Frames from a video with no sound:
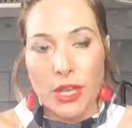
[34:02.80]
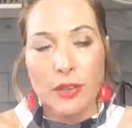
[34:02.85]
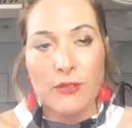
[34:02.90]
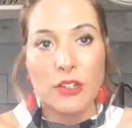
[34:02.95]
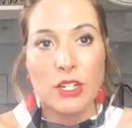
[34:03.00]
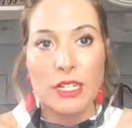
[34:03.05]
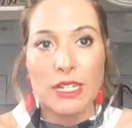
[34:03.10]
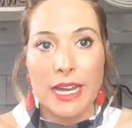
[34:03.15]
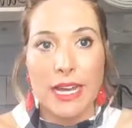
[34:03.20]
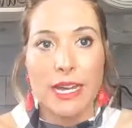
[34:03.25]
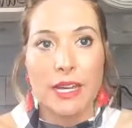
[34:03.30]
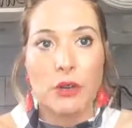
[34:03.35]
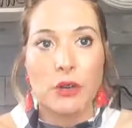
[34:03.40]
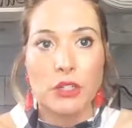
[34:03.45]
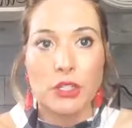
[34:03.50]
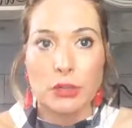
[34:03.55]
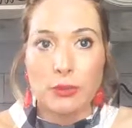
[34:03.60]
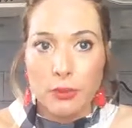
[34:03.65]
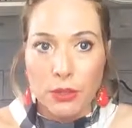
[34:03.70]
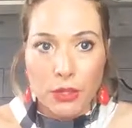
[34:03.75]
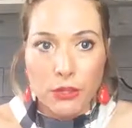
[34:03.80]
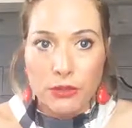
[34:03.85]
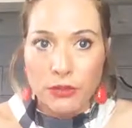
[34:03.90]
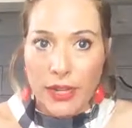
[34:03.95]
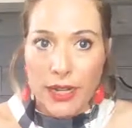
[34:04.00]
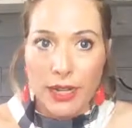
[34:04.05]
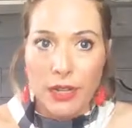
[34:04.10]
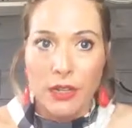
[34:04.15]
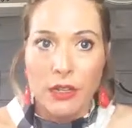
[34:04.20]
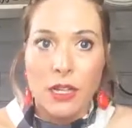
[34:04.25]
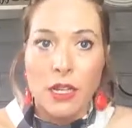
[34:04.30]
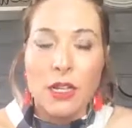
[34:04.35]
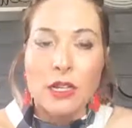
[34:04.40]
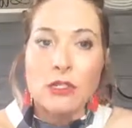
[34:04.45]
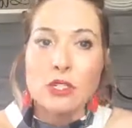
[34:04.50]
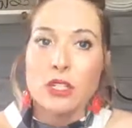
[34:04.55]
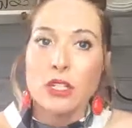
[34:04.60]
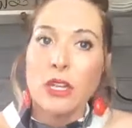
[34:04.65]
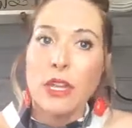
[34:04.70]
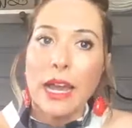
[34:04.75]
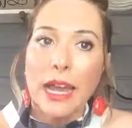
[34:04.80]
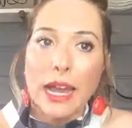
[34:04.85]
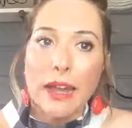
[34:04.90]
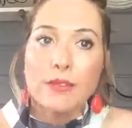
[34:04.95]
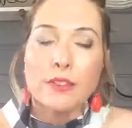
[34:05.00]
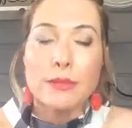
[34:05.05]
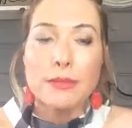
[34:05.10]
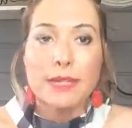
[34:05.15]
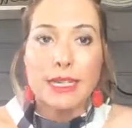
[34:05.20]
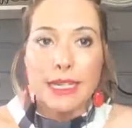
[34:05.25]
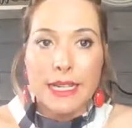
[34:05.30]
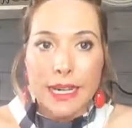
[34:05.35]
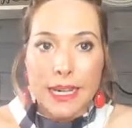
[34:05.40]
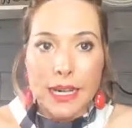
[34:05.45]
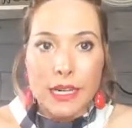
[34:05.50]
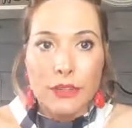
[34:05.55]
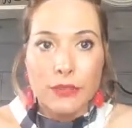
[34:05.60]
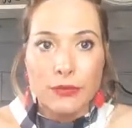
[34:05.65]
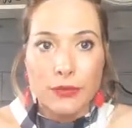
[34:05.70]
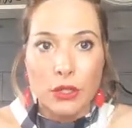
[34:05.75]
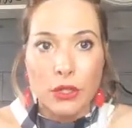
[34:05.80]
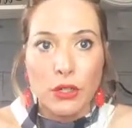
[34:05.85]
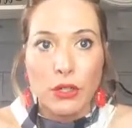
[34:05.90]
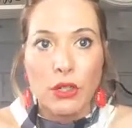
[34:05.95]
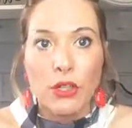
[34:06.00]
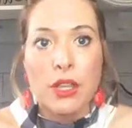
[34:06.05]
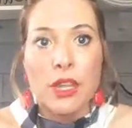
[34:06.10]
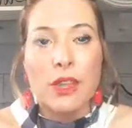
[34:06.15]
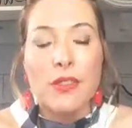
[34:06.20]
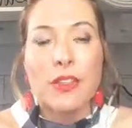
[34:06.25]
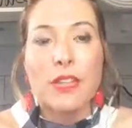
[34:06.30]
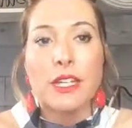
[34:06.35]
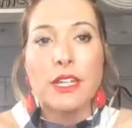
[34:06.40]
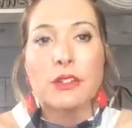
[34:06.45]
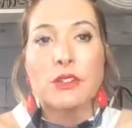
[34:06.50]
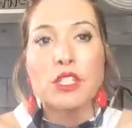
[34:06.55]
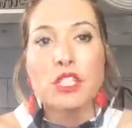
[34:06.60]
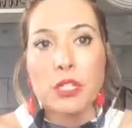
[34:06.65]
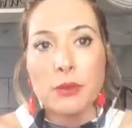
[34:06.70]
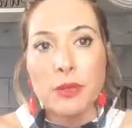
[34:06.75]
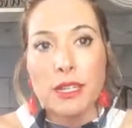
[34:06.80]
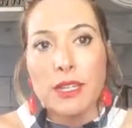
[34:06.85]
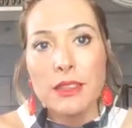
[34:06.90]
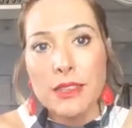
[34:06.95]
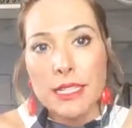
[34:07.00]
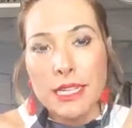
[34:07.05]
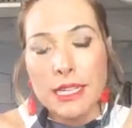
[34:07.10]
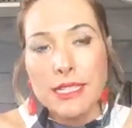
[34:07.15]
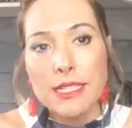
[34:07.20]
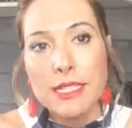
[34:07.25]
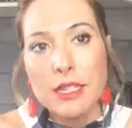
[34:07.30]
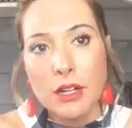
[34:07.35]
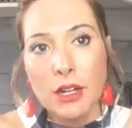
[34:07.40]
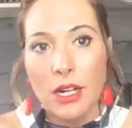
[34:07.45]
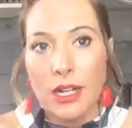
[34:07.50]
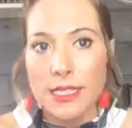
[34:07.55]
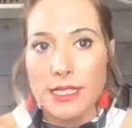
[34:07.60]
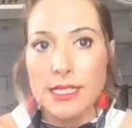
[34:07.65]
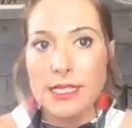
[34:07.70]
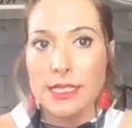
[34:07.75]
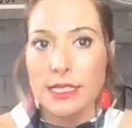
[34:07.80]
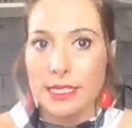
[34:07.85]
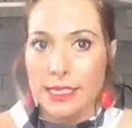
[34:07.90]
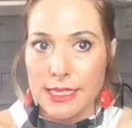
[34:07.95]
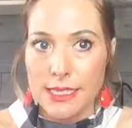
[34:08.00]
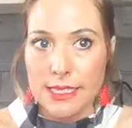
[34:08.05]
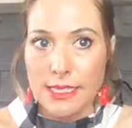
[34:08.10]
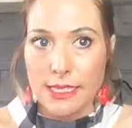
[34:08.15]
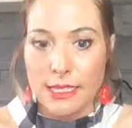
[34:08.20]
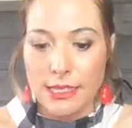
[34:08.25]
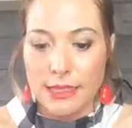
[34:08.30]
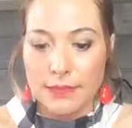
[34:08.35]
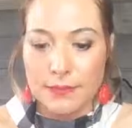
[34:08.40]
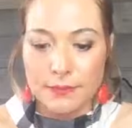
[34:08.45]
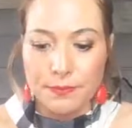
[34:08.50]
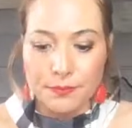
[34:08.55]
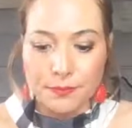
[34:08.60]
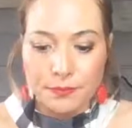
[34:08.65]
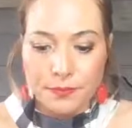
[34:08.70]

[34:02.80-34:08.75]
every day on your profile. So you have to be careful that you're doing things that are unsolicited.